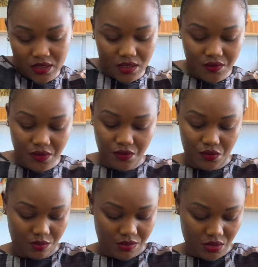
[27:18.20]
different
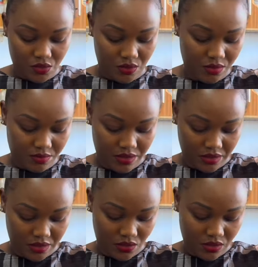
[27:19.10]
from this one
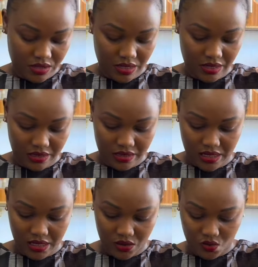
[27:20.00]
but I don't
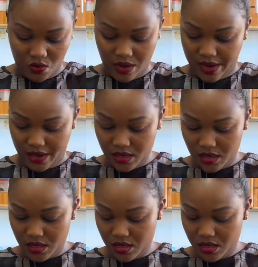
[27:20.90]
understand why